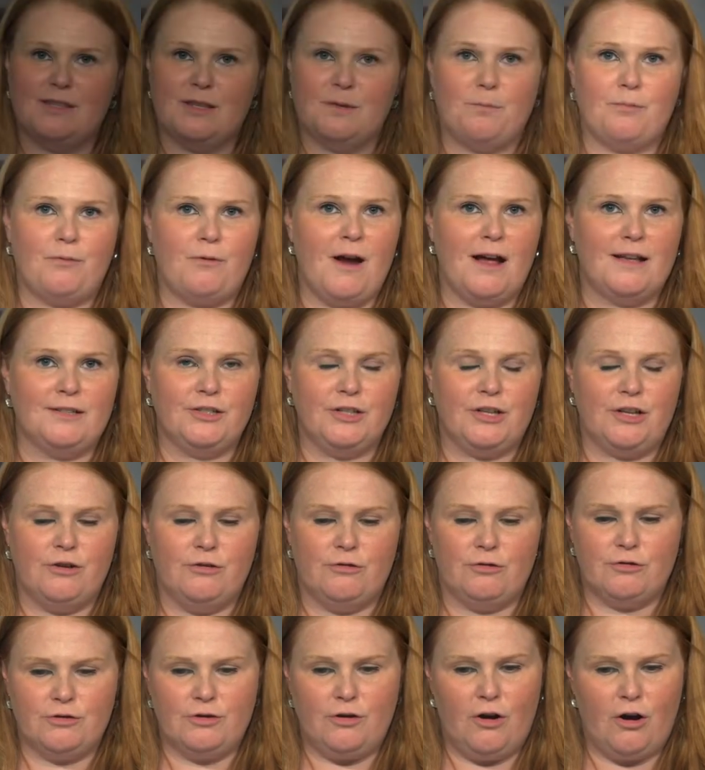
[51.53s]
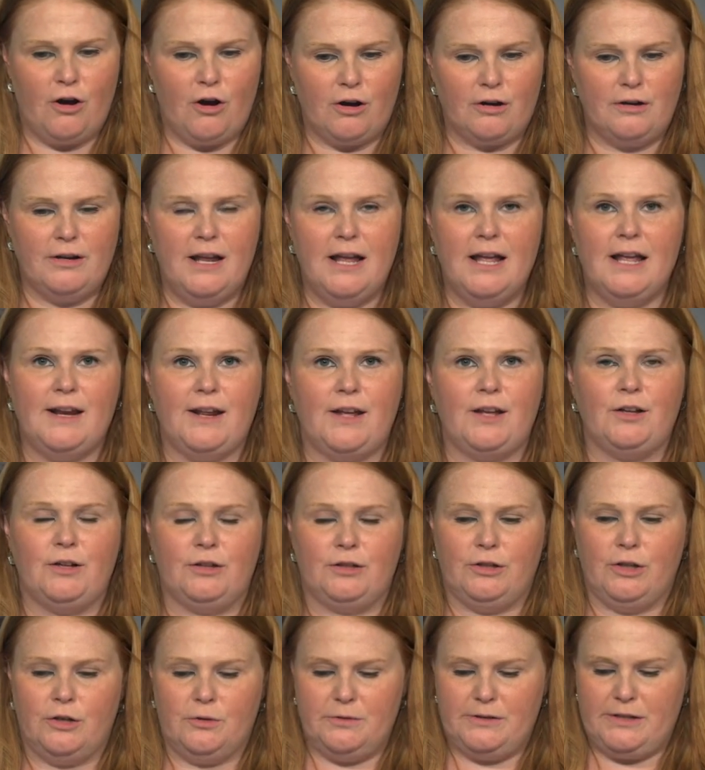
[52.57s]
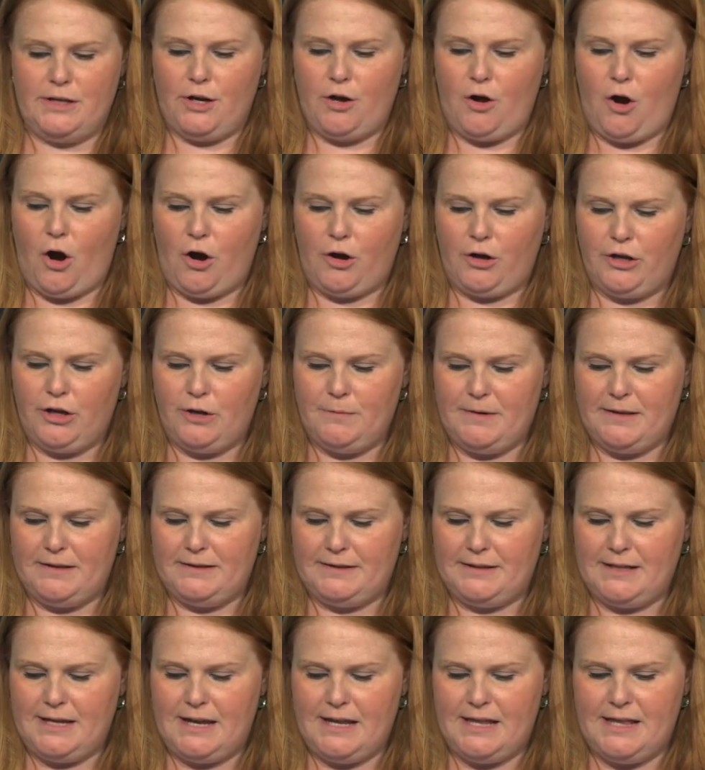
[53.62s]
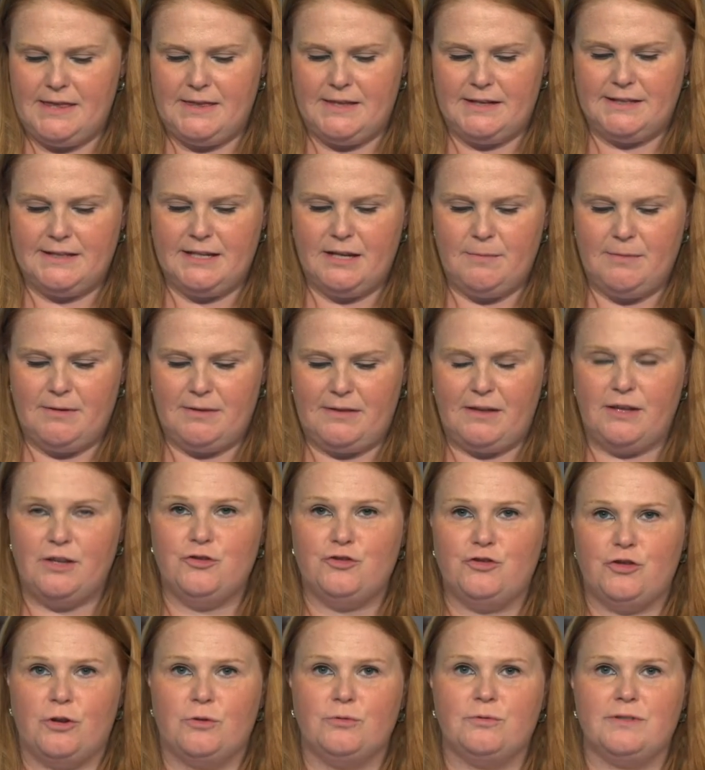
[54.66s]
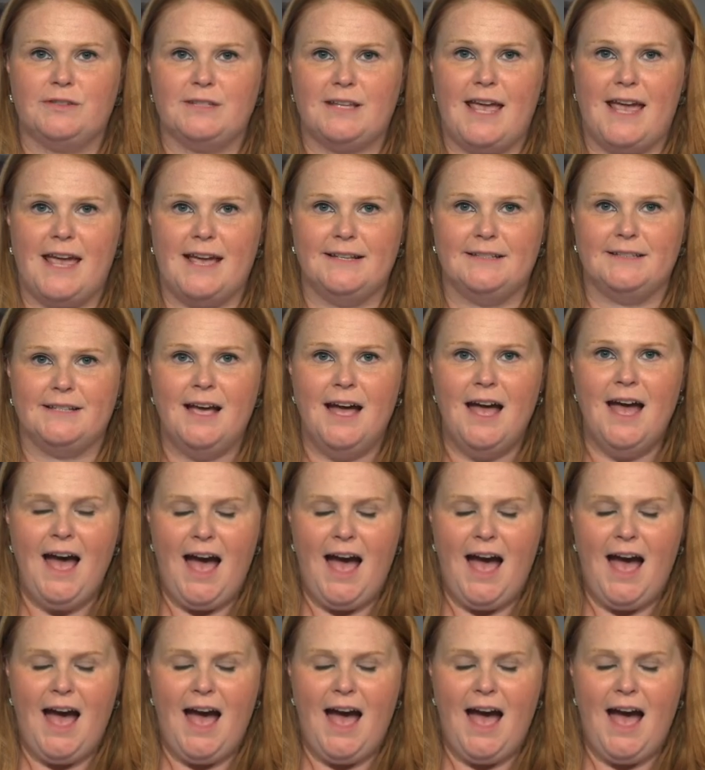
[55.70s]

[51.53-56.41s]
the prosecutor's hard hitting closing arguments in the Timothy Jones case.